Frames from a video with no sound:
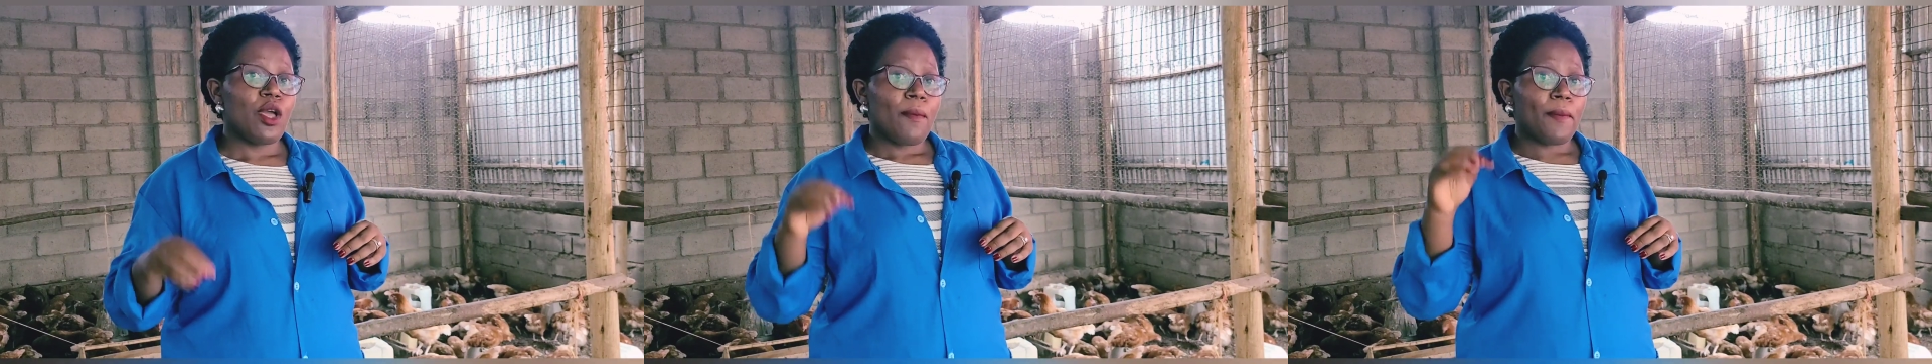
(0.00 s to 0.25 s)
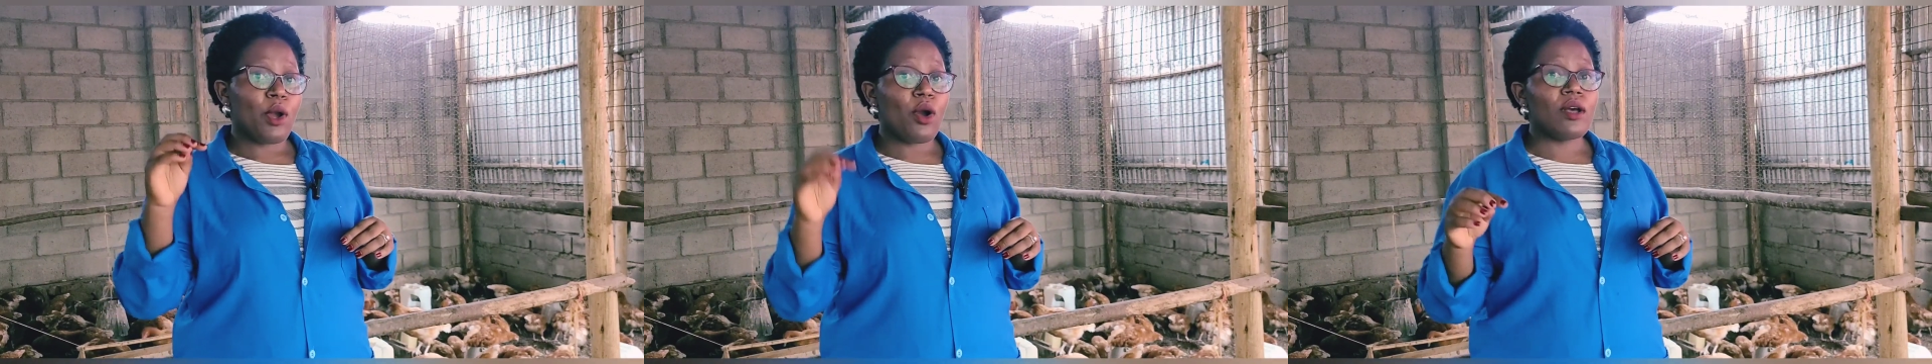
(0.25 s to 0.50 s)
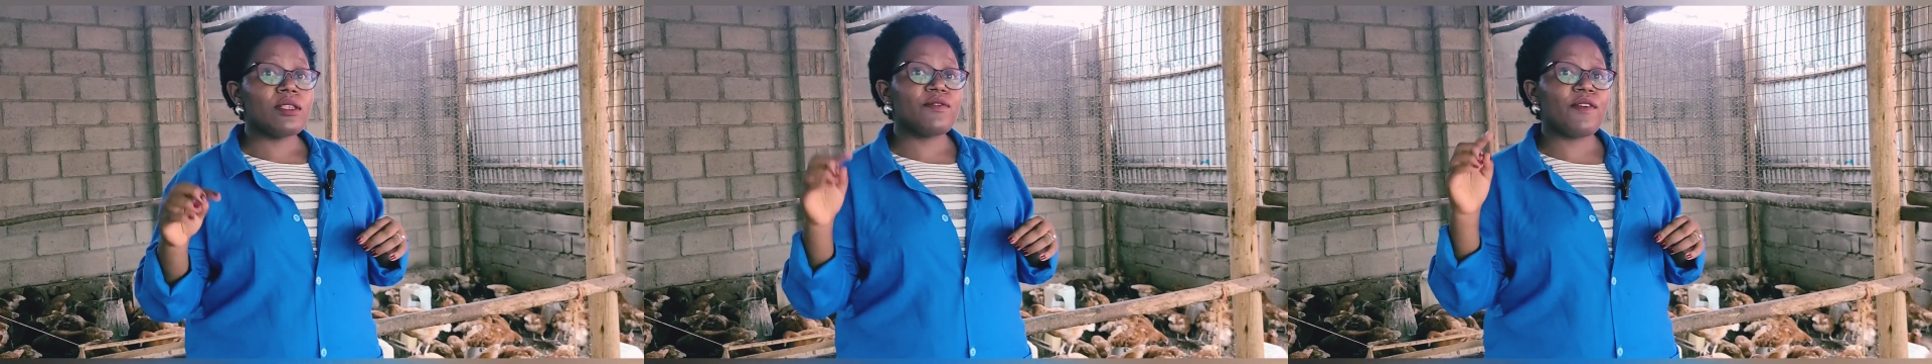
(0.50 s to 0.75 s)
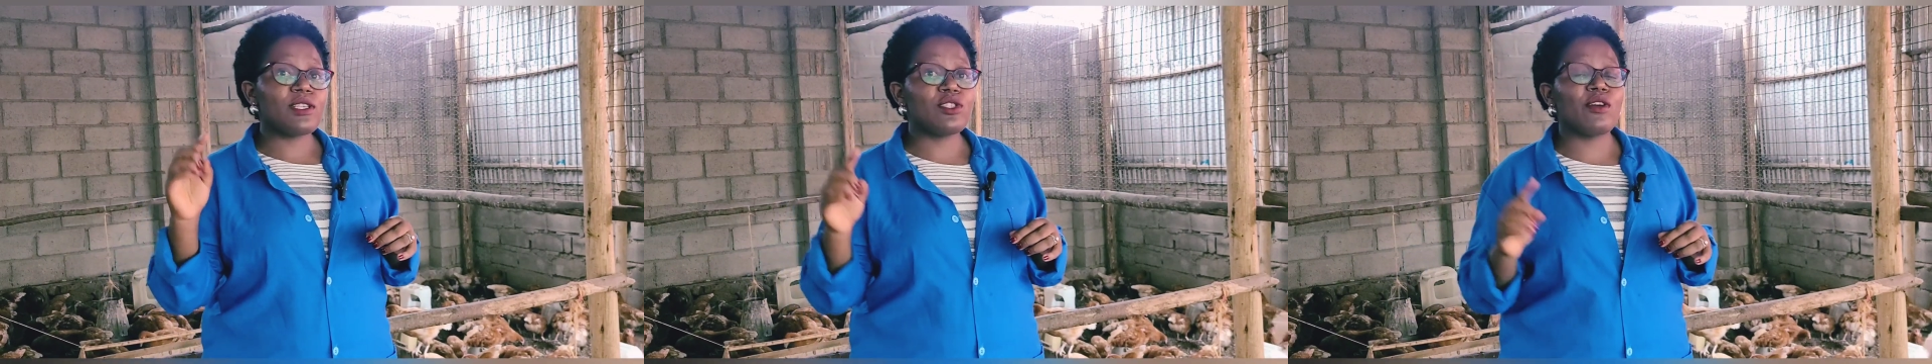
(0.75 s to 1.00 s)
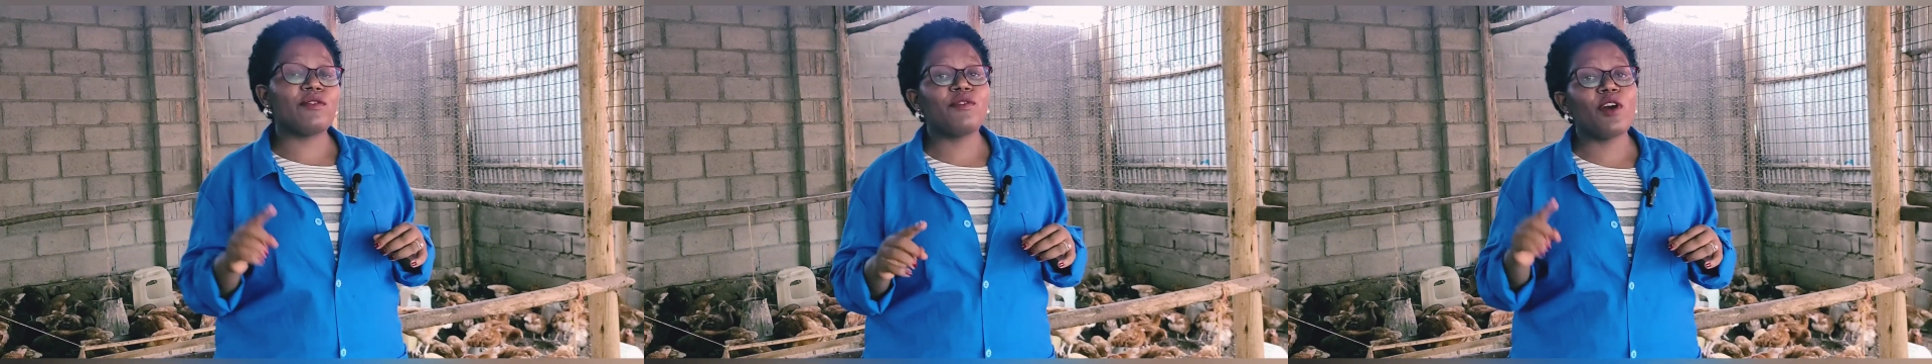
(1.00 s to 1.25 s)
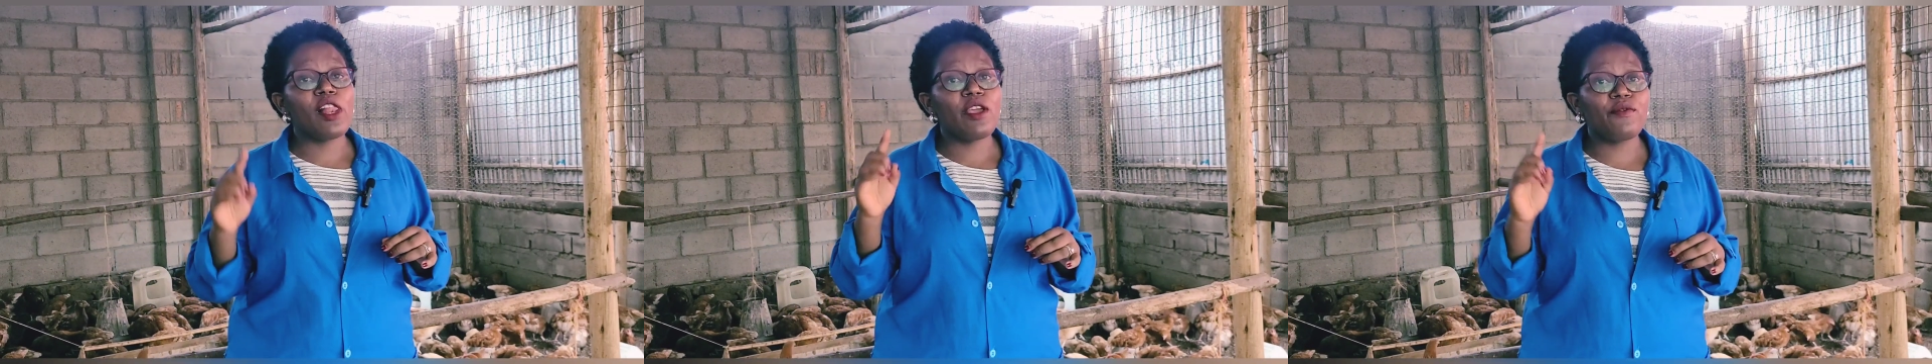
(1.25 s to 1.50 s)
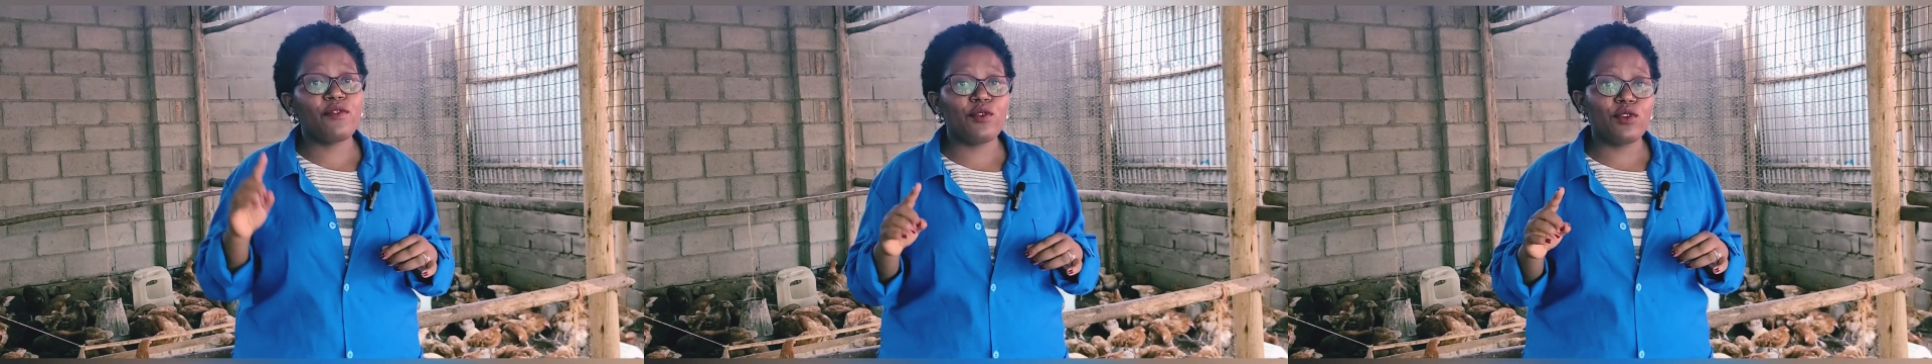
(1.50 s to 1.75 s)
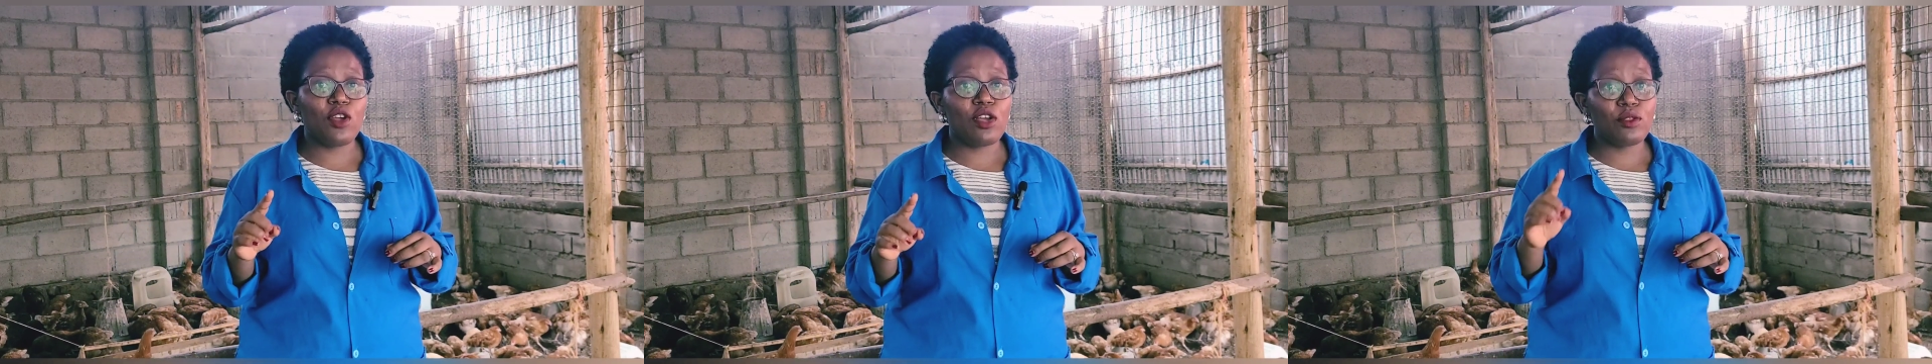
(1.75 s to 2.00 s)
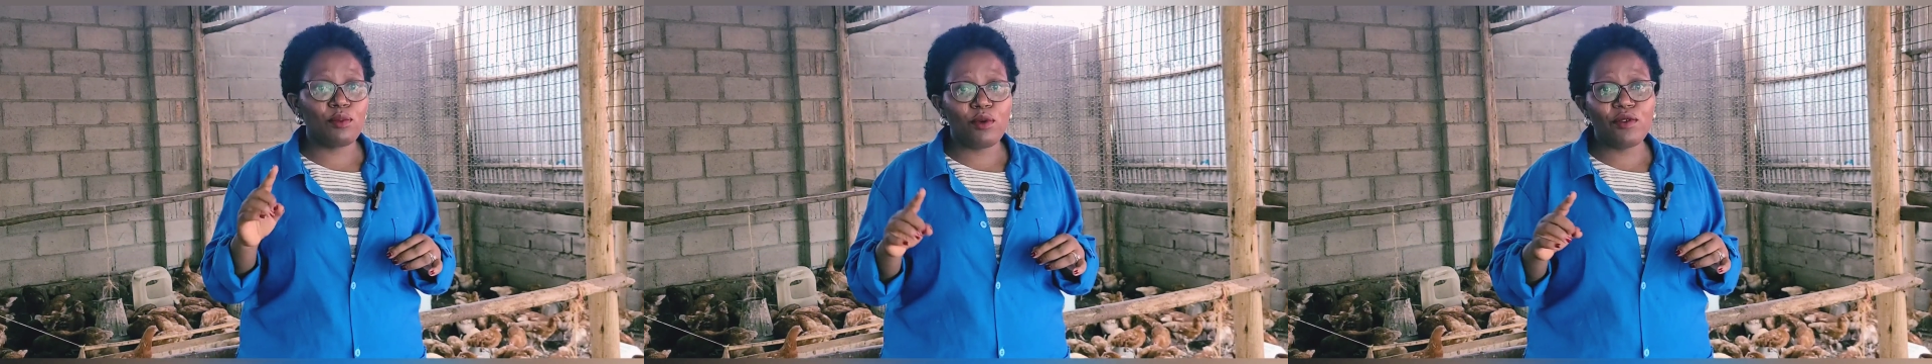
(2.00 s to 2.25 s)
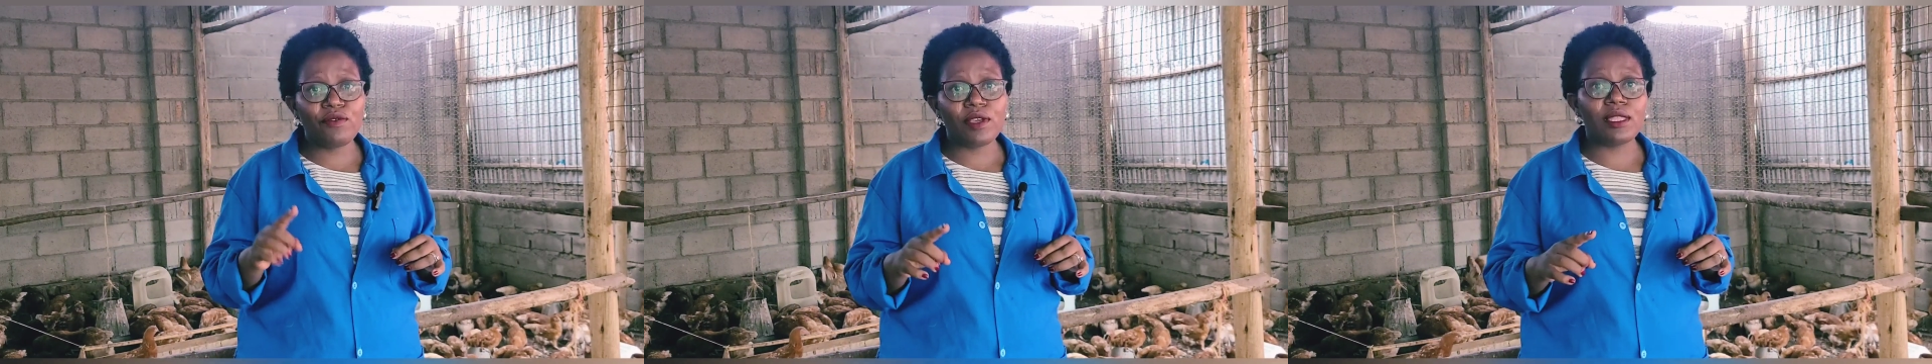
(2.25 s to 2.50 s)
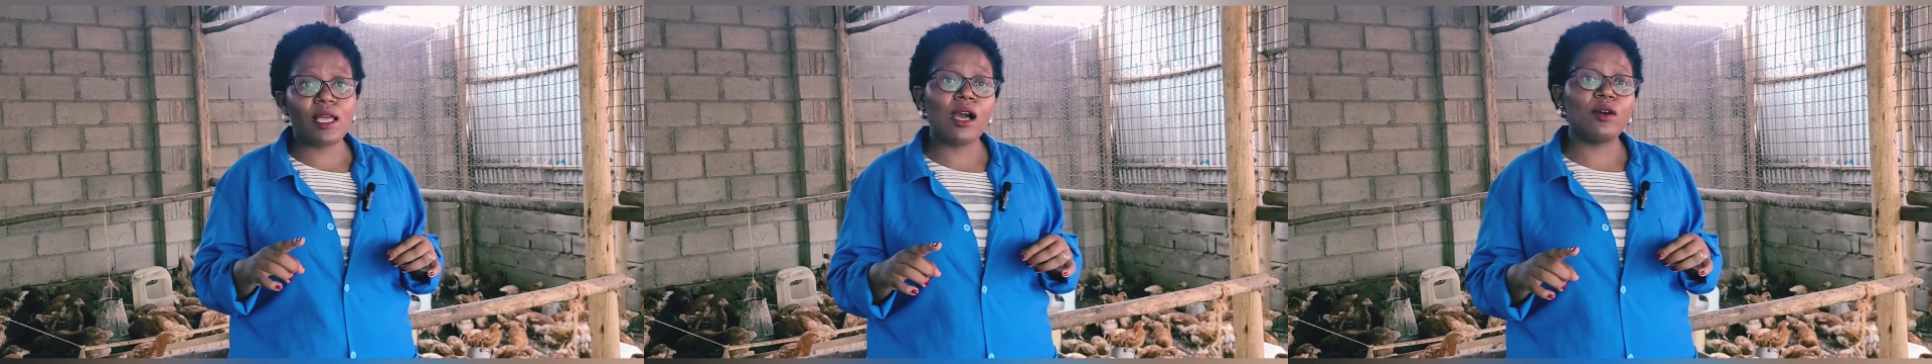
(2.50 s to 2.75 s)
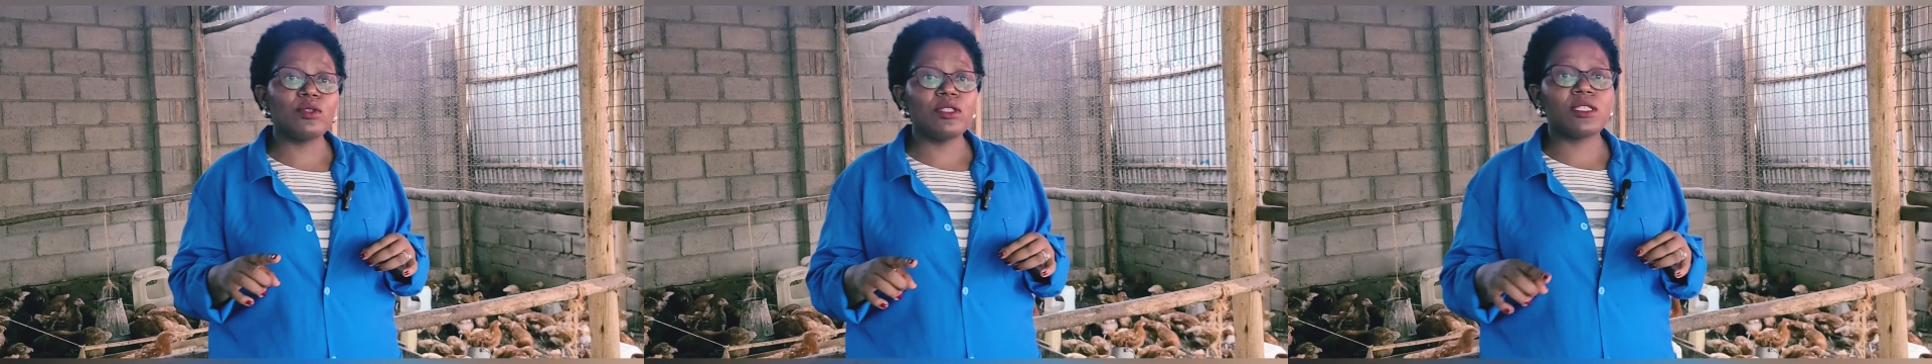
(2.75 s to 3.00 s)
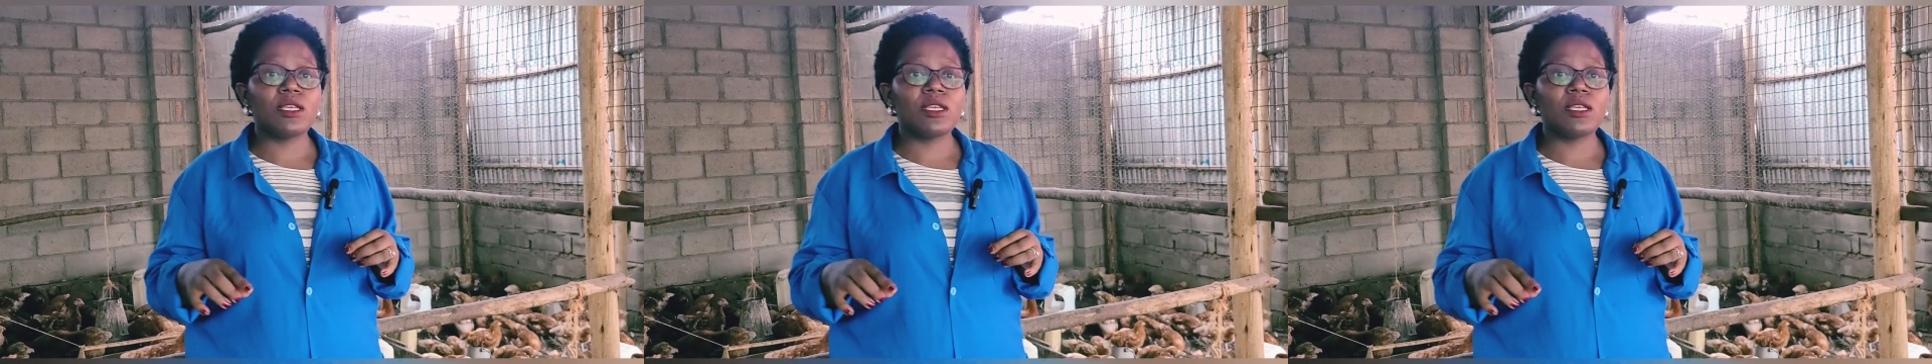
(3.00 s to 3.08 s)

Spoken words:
Because first of all, if you don't move it out,